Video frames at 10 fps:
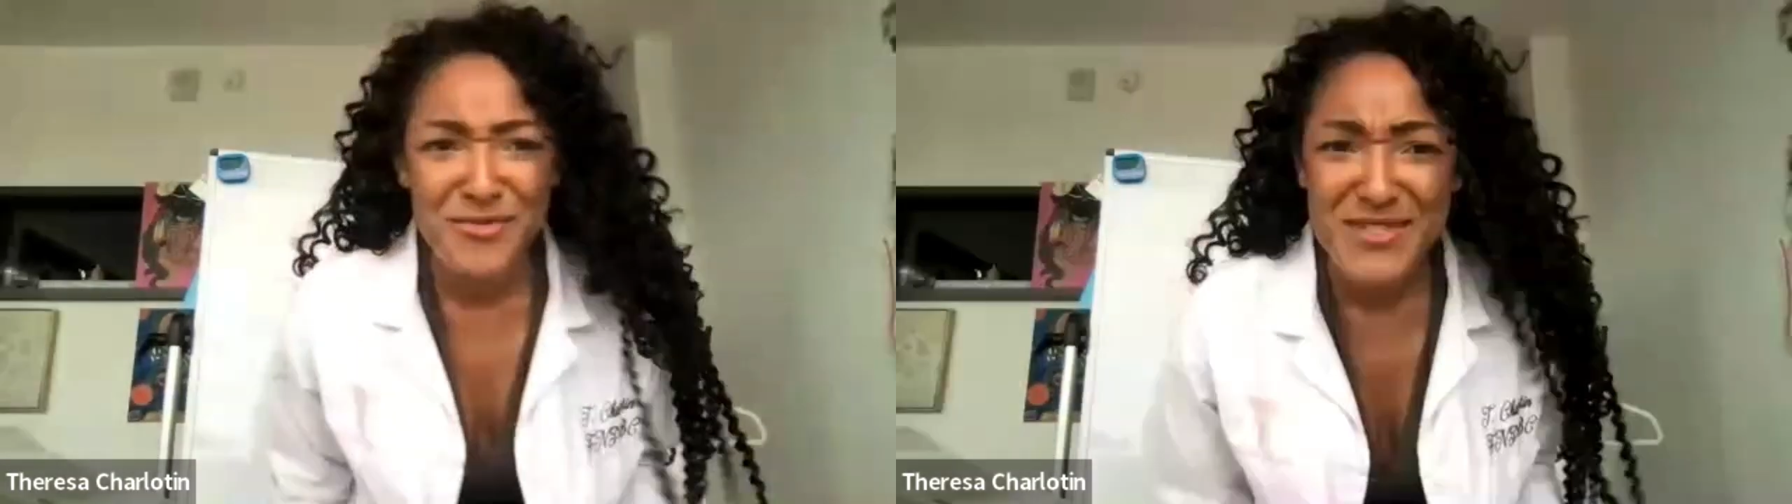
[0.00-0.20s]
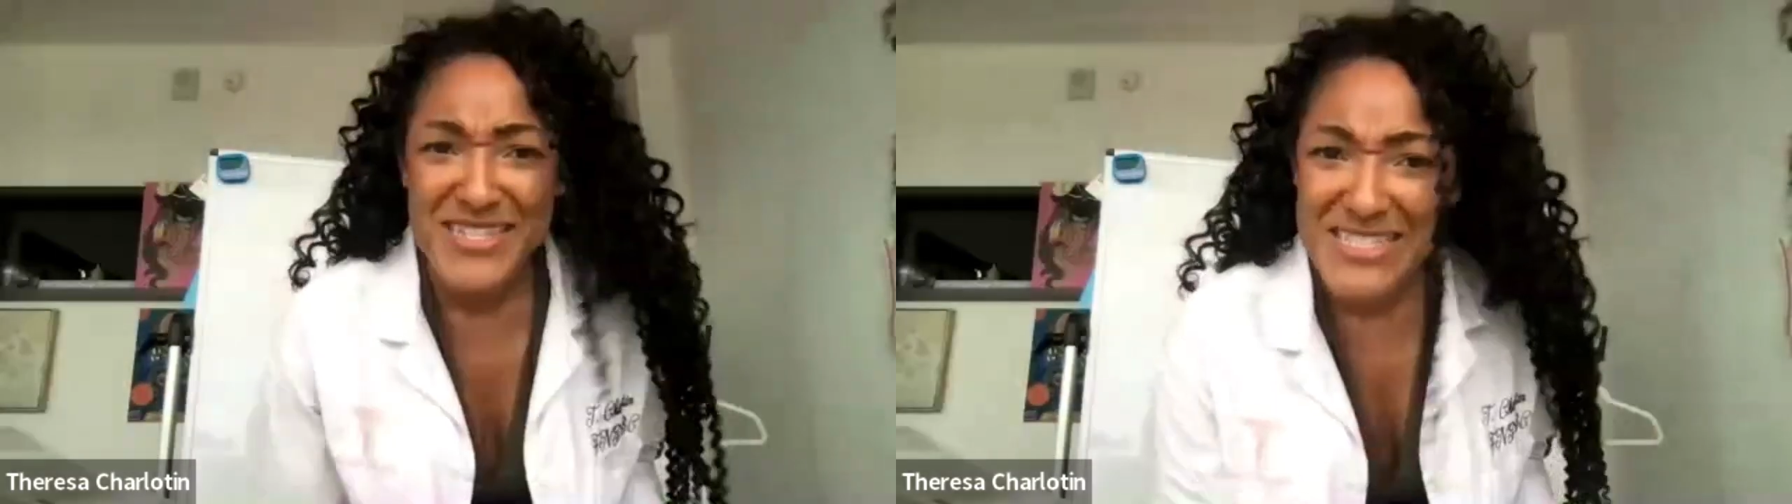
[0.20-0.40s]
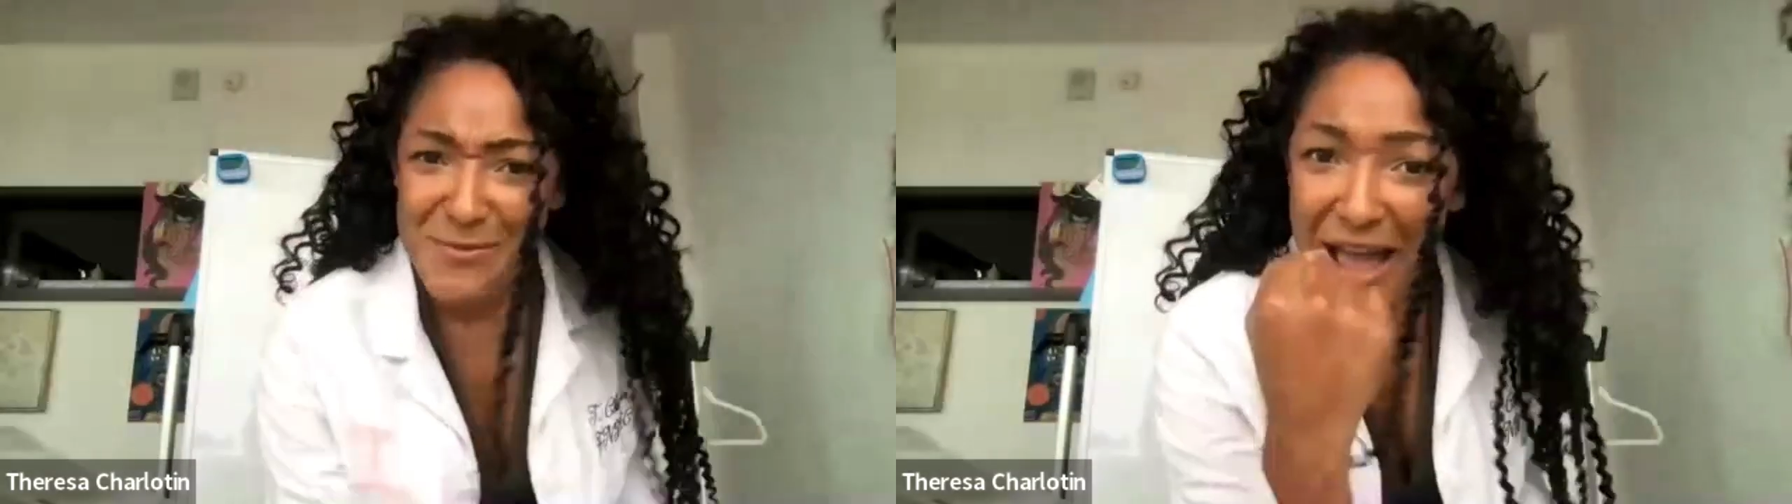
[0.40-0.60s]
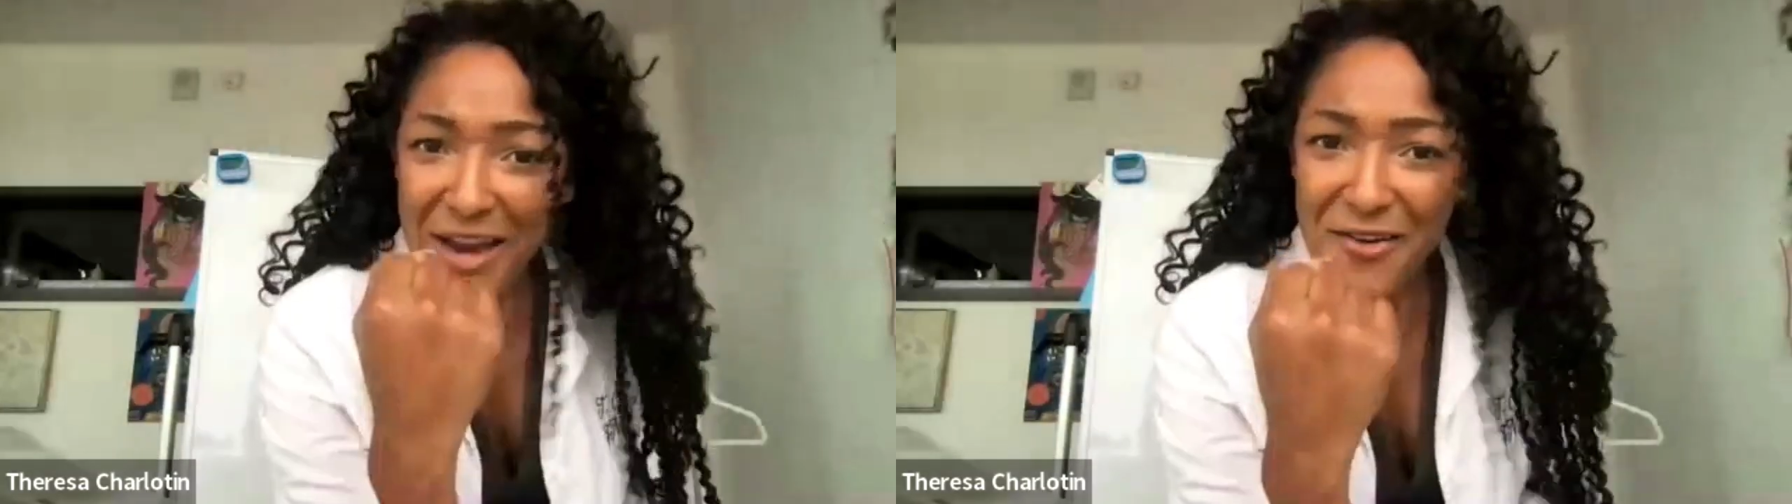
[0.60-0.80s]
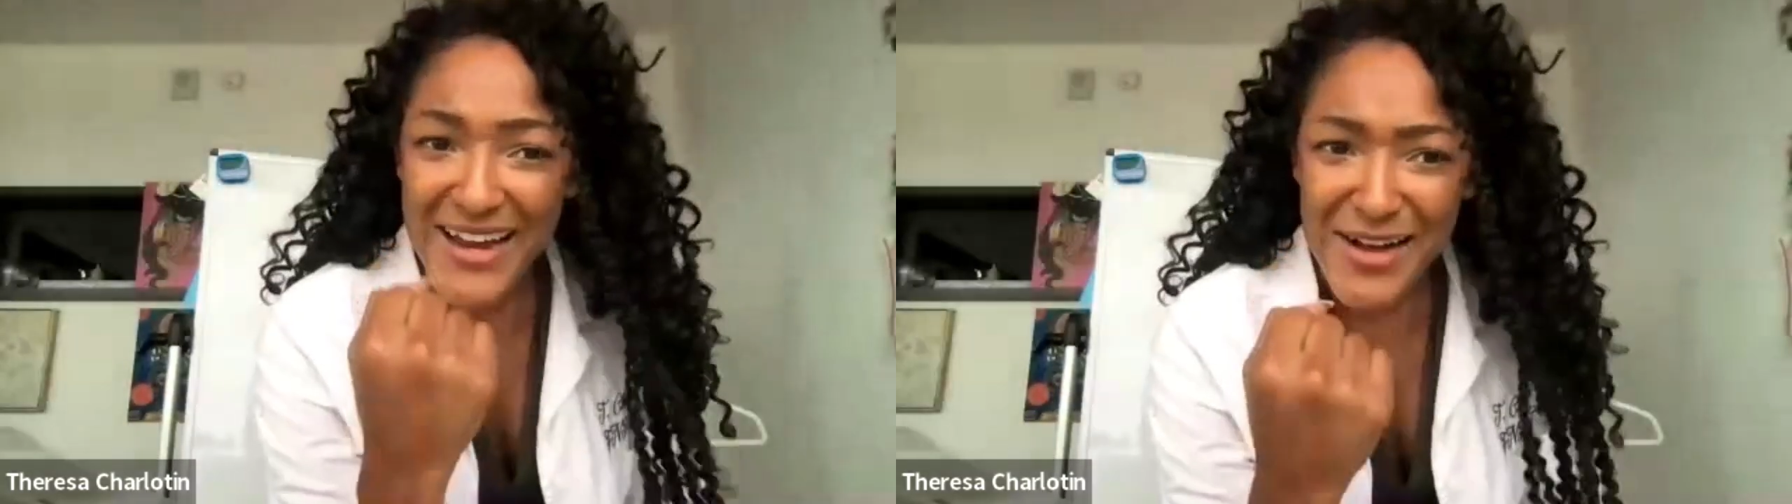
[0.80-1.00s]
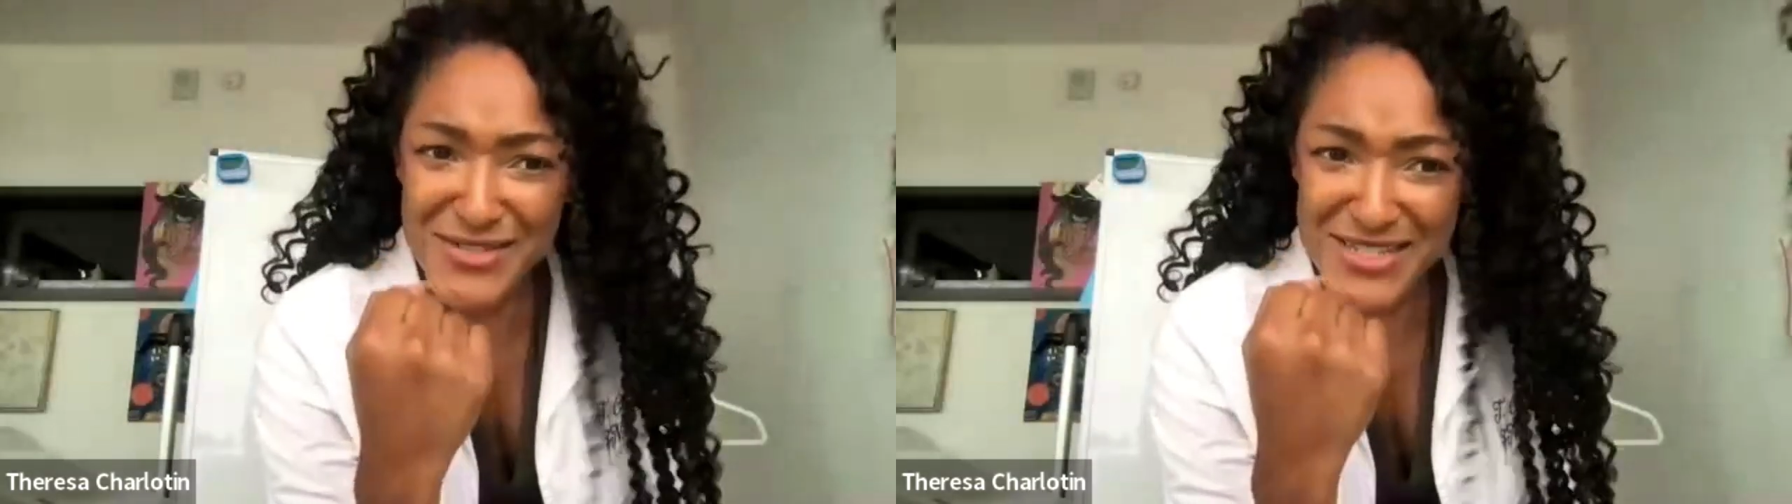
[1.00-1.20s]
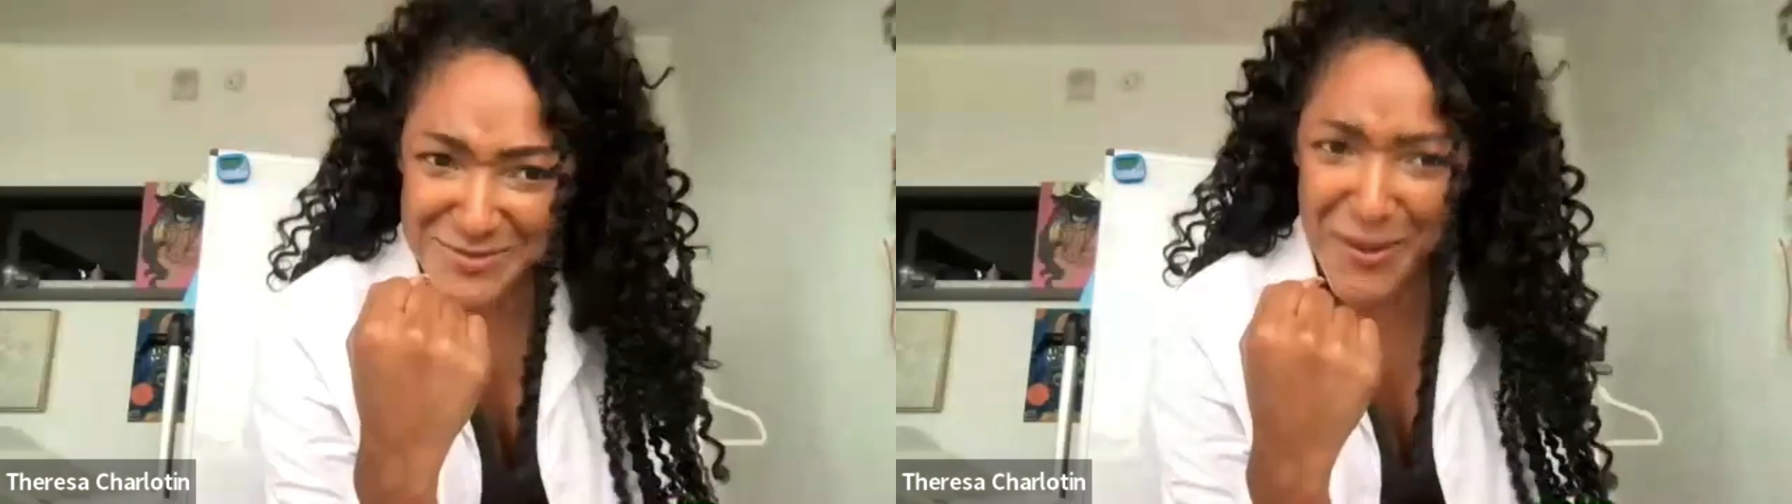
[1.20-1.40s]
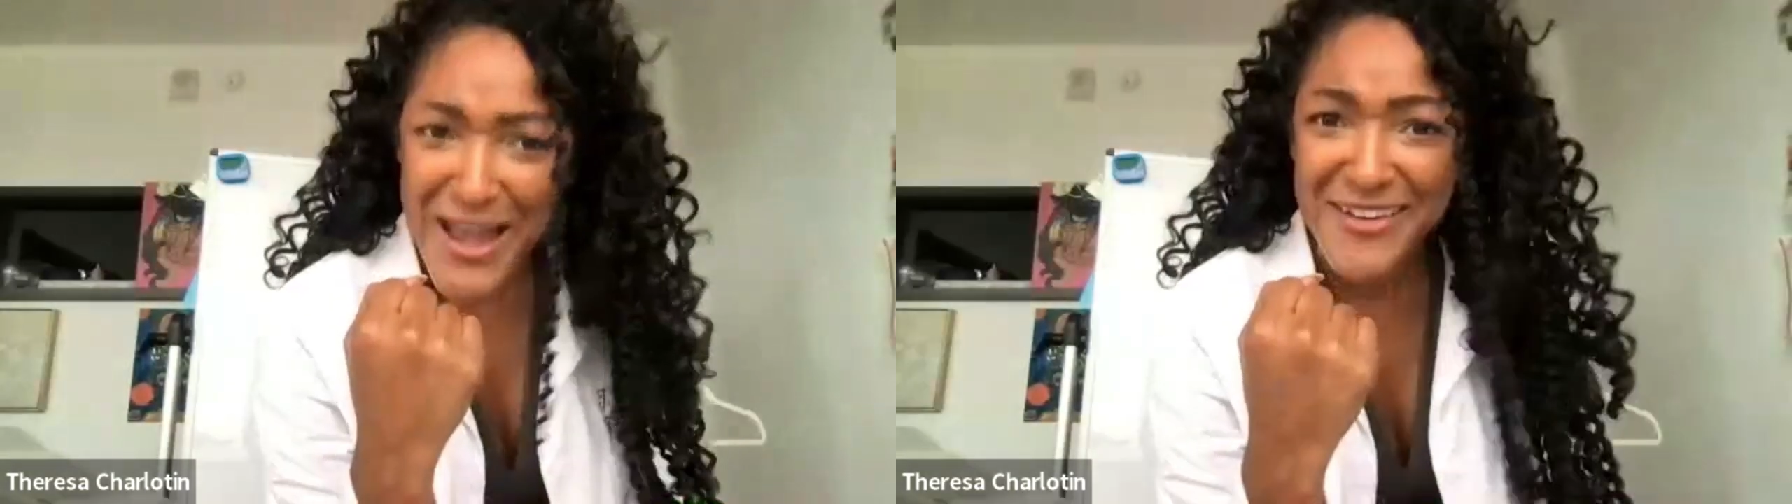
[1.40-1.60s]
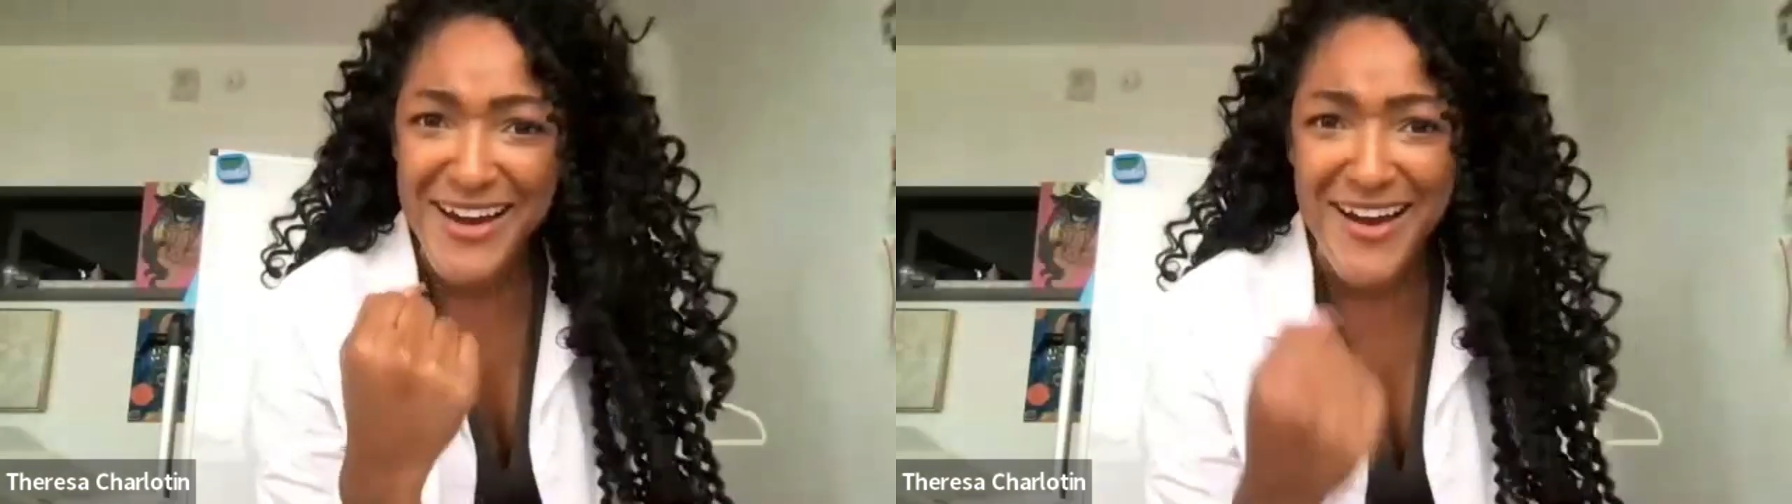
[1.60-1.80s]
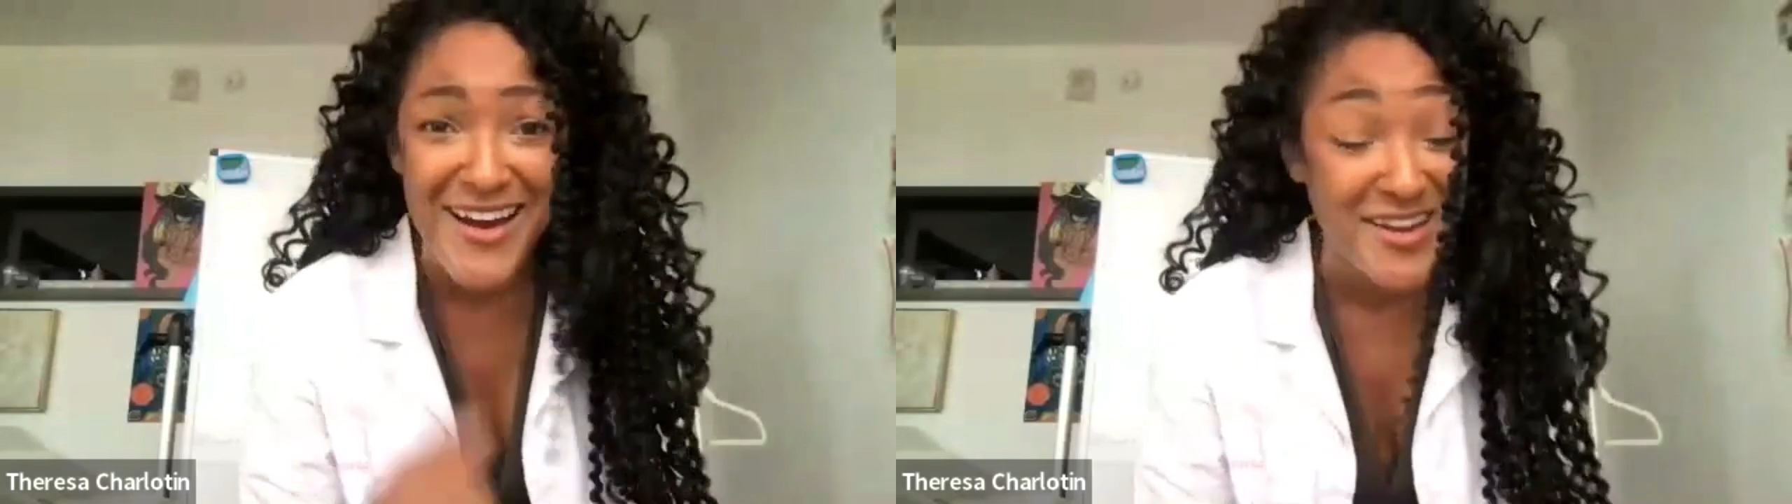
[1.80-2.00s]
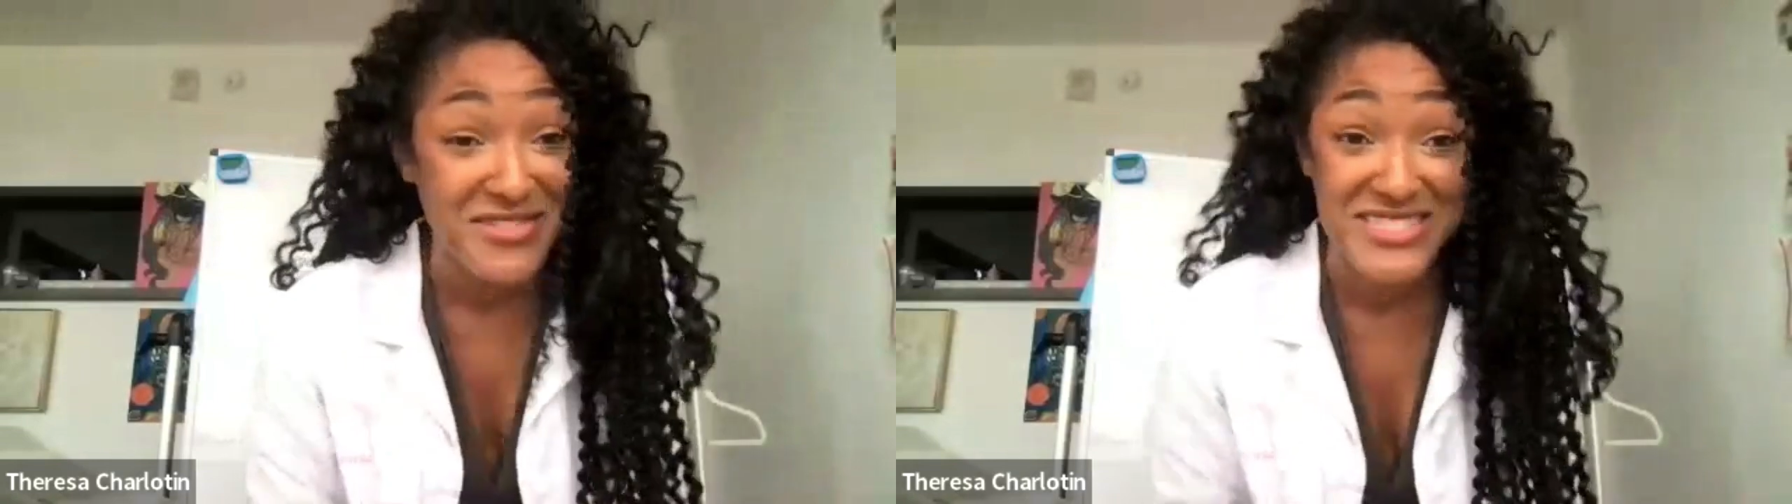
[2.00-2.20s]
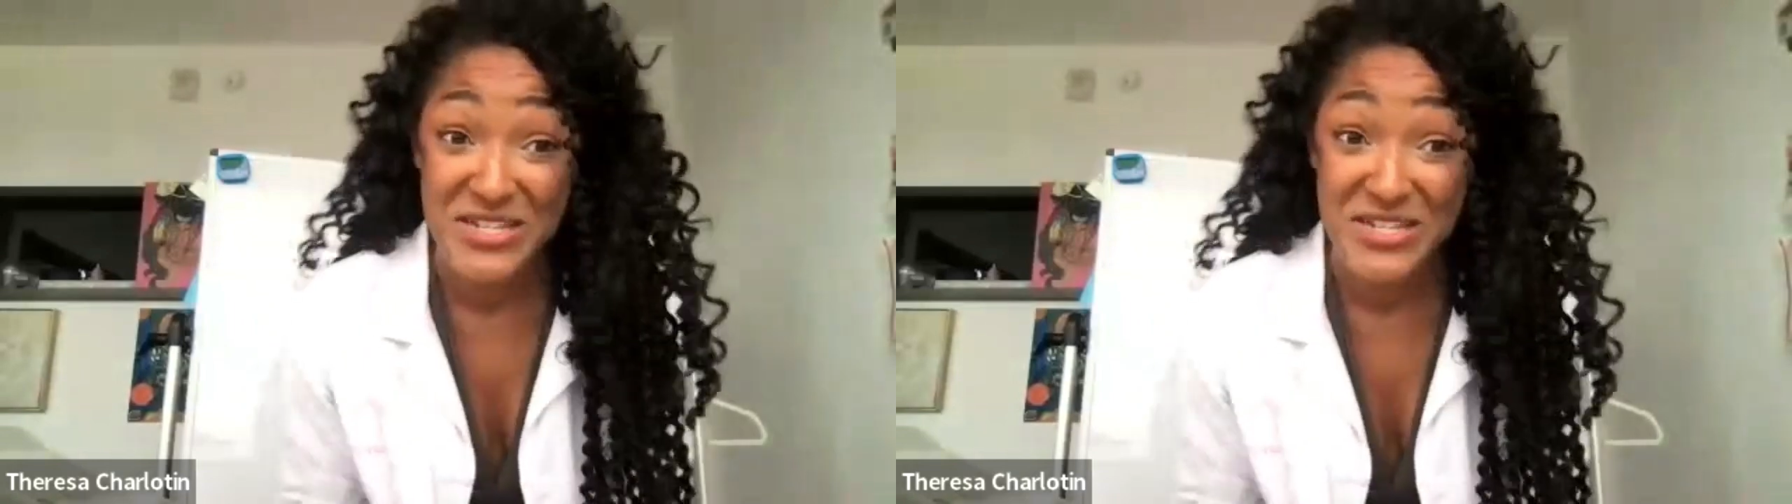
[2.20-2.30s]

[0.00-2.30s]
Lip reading: it was inspiring. I was inspiring her.